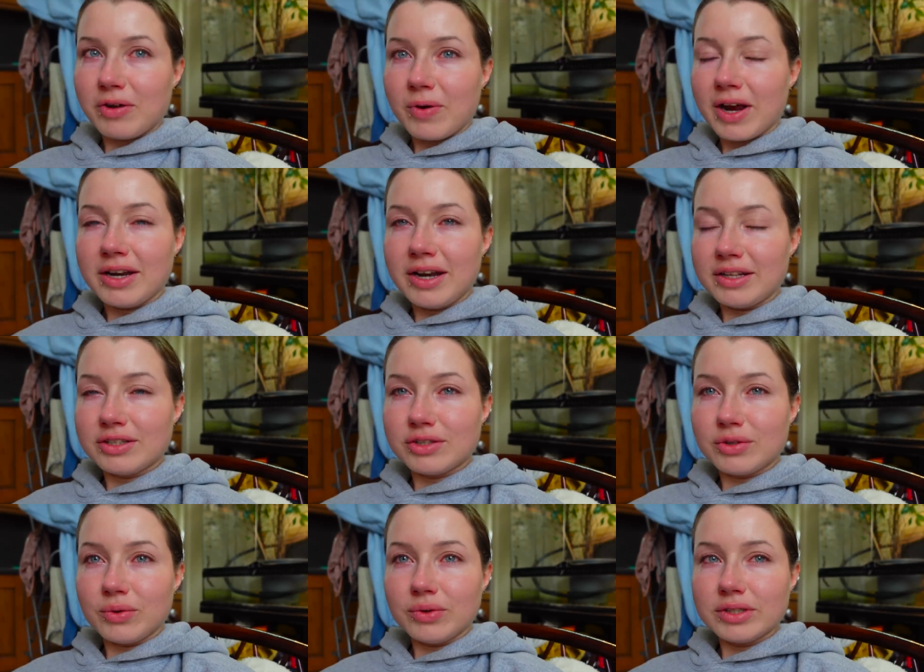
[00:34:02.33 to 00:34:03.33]
granddad
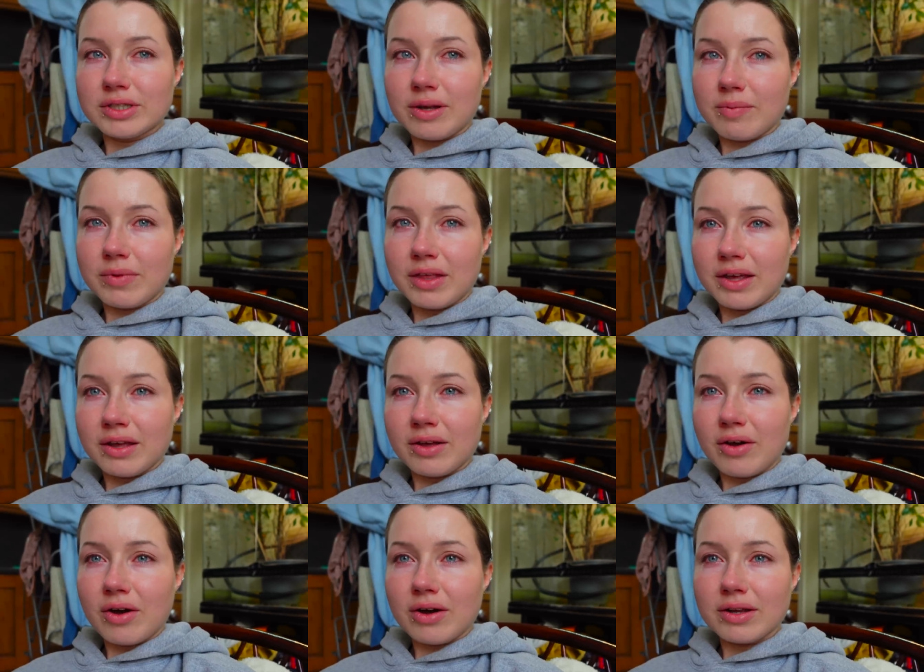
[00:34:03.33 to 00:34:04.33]
sold something
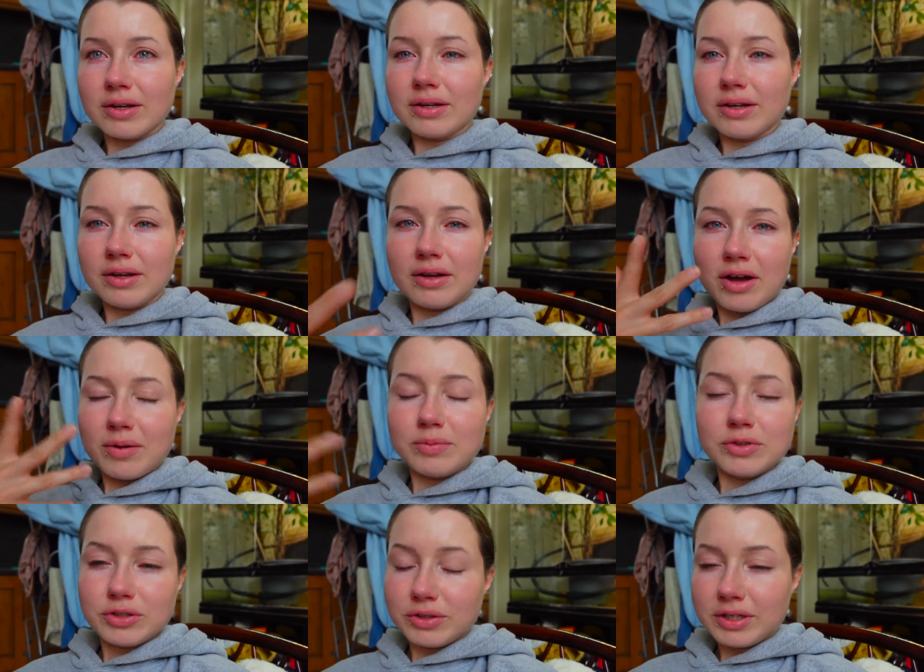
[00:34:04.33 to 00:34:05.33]
on
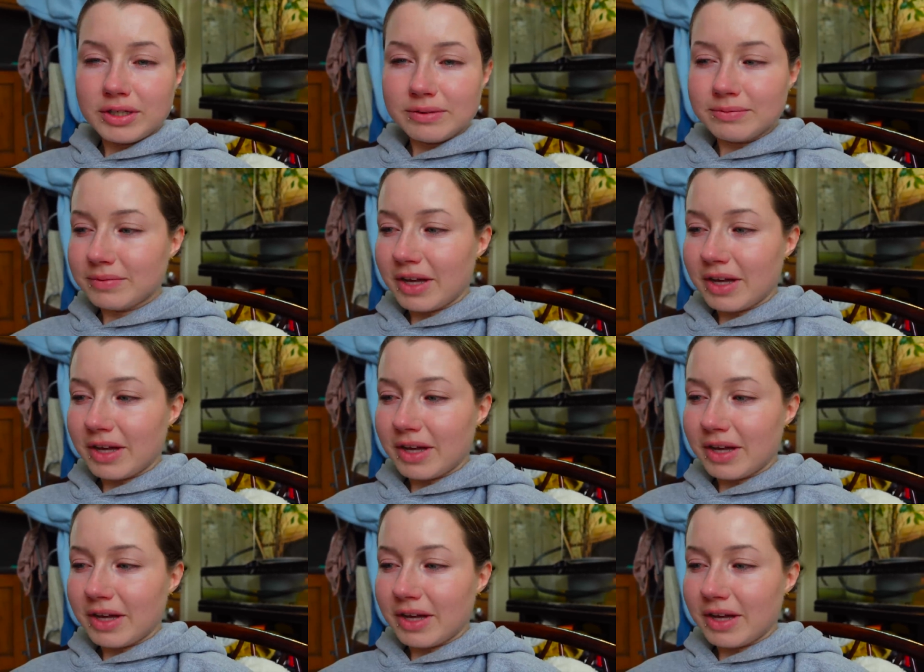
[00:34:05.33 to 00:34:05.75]
Gumtree.